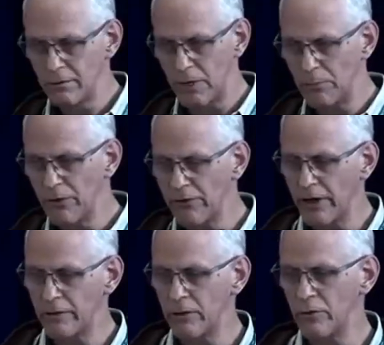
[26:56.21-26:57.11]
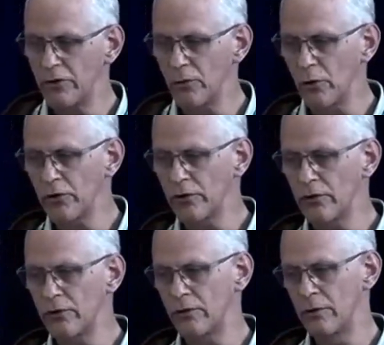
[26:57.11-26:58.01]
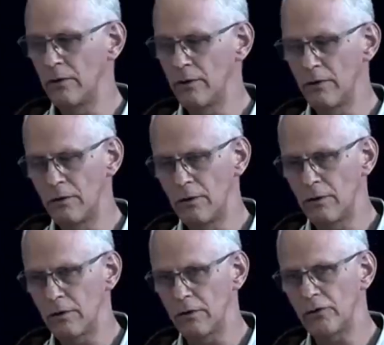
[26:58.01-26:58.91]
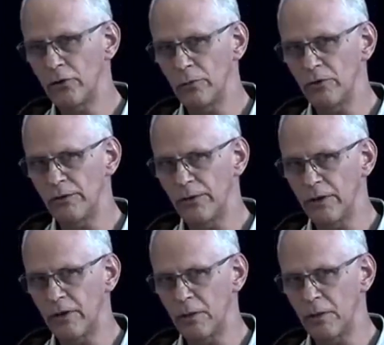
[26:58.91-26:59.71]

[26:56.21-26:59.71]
that provide good resources in terms of thinking